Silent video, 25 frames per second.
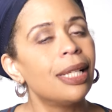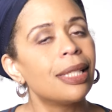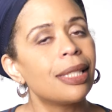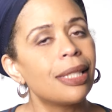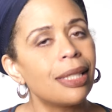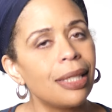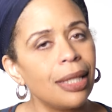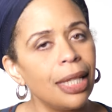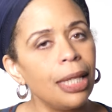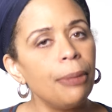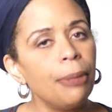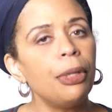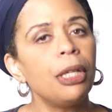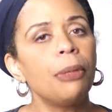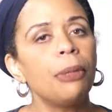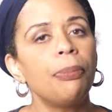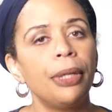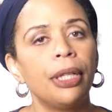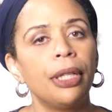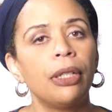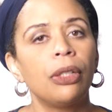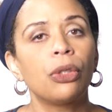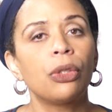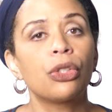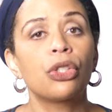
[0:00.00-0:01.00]
sleeping
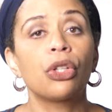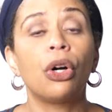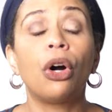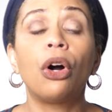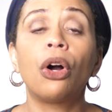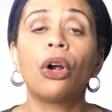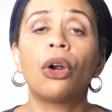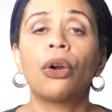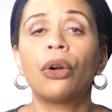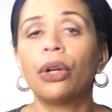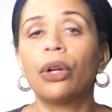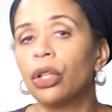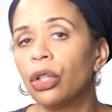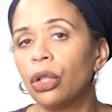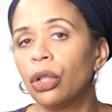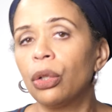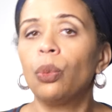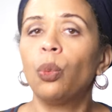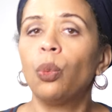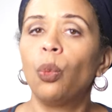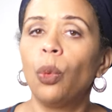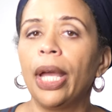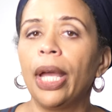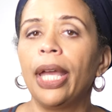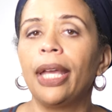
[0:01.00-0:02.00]
pills are a
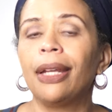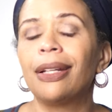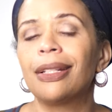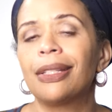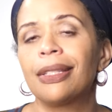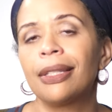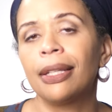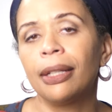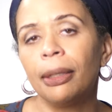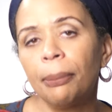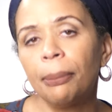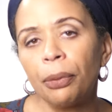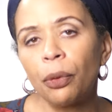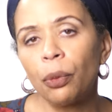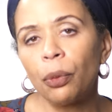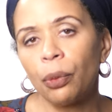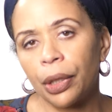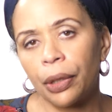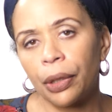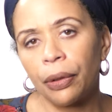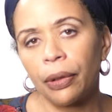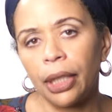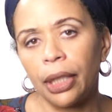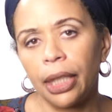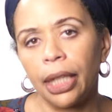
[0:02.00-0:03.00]
good way to
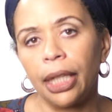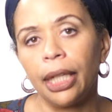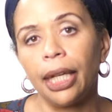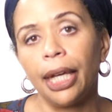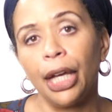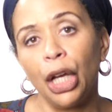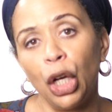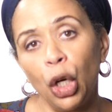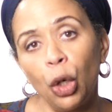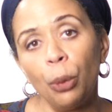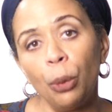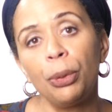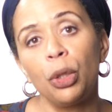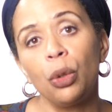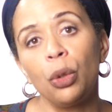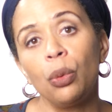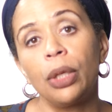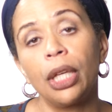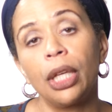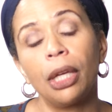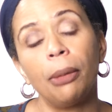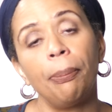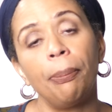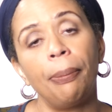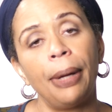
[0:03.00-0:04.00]
temporarily help you
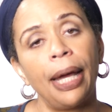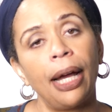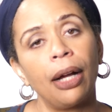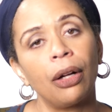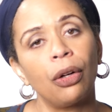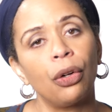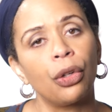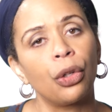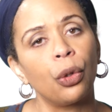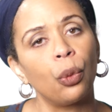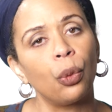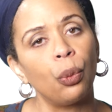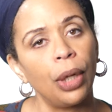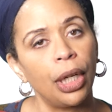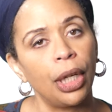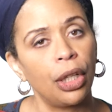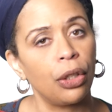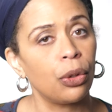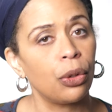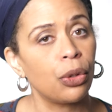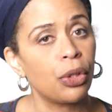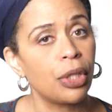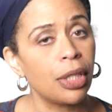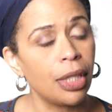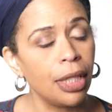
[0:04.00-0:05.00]
get back on a
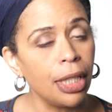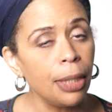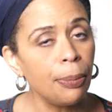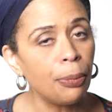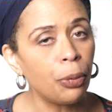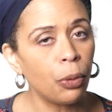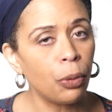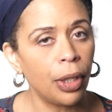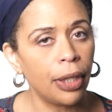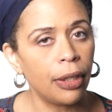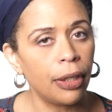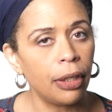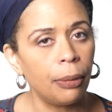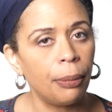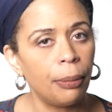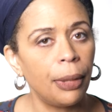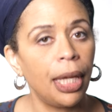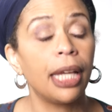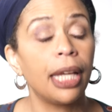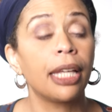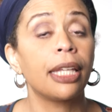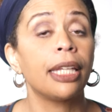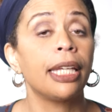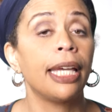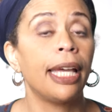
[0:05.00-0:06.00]
regular sleep rhythm
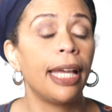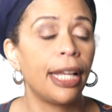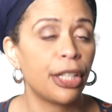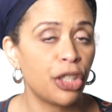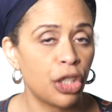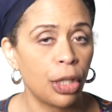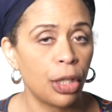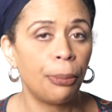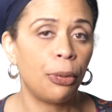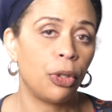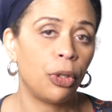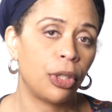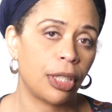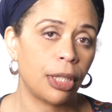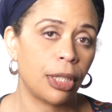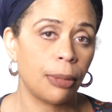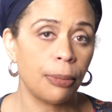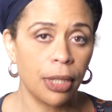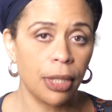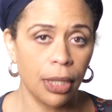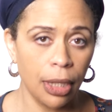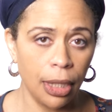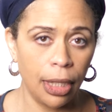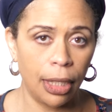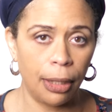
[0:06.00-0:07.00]
and catch up on some
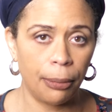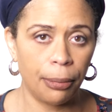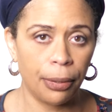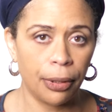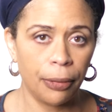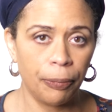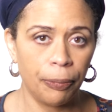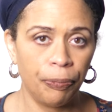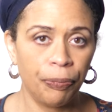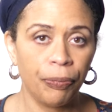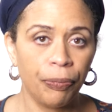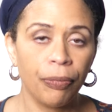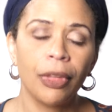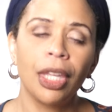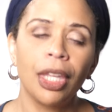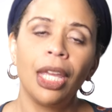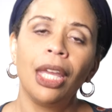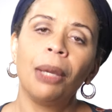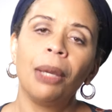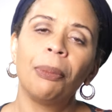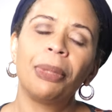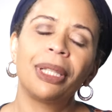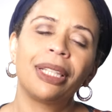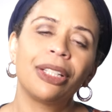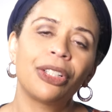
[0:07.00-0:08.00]
sleep.
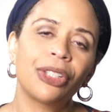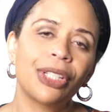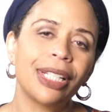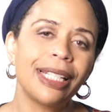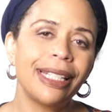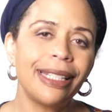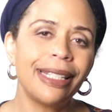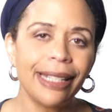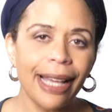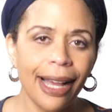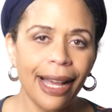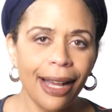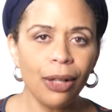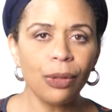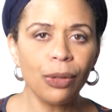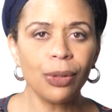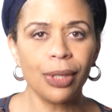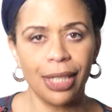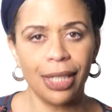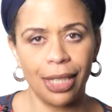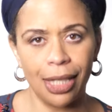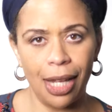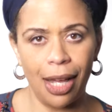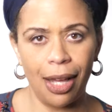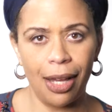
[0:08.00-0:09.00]
But there's a
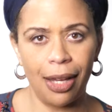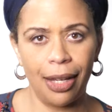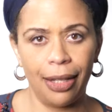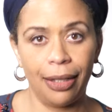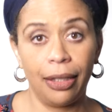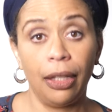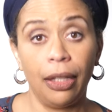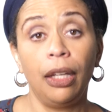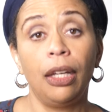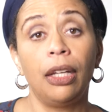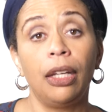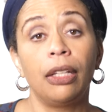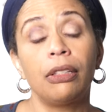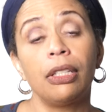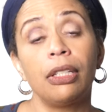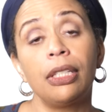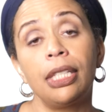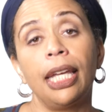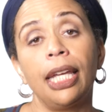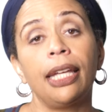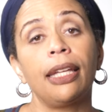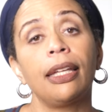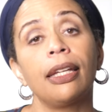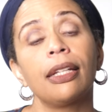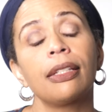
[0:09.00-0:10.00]
downside to
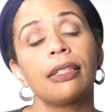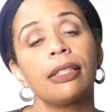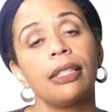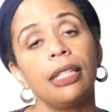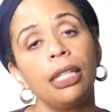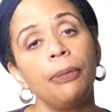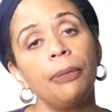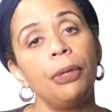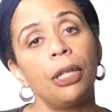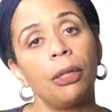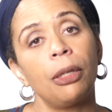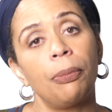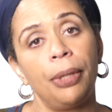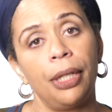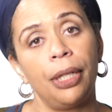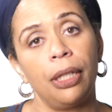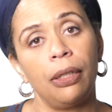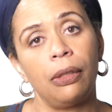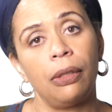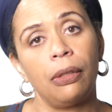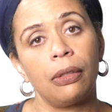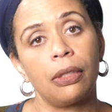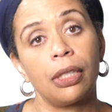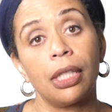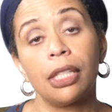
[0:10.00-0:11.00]
taking sleeping
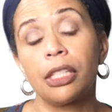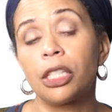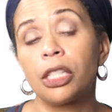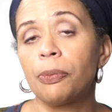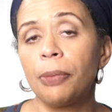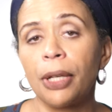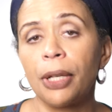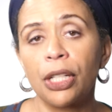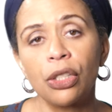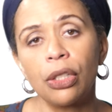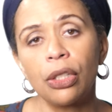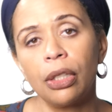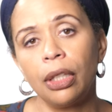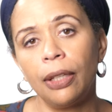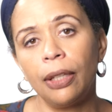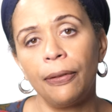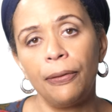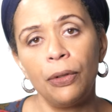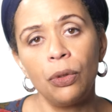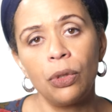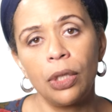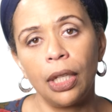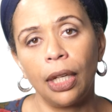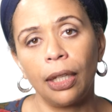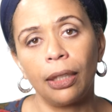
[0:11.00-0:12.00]
pills, especially if
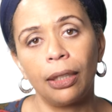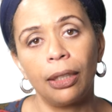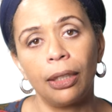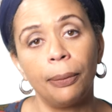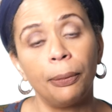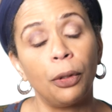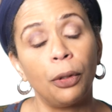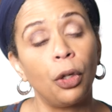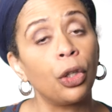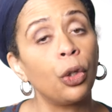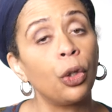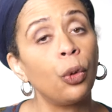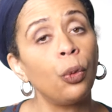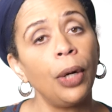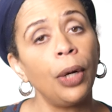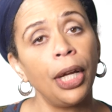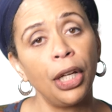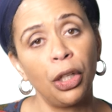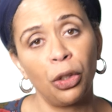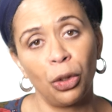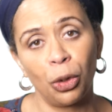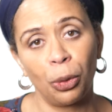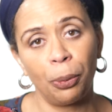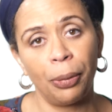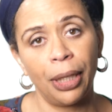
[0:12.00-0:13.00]
you take them on a
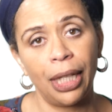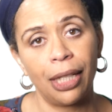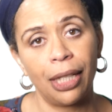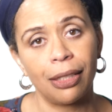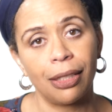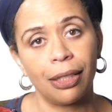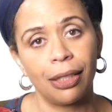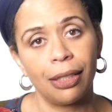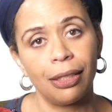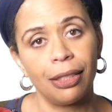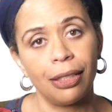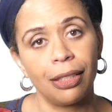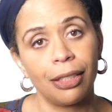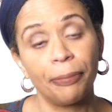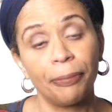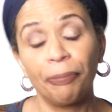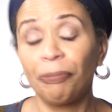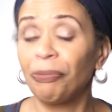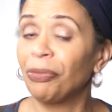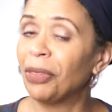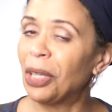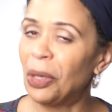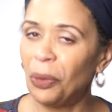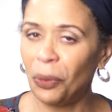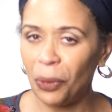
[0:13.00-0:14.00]
regular basis.
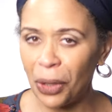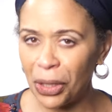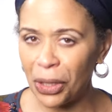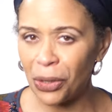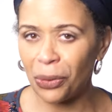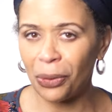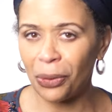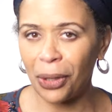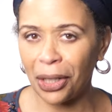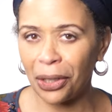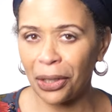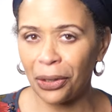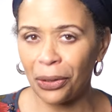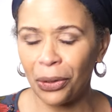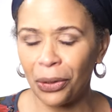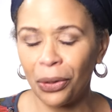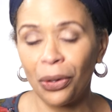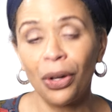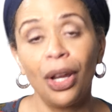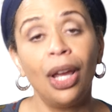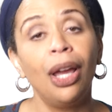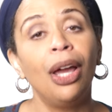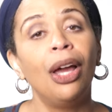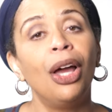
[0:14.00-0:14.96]
And what's regular?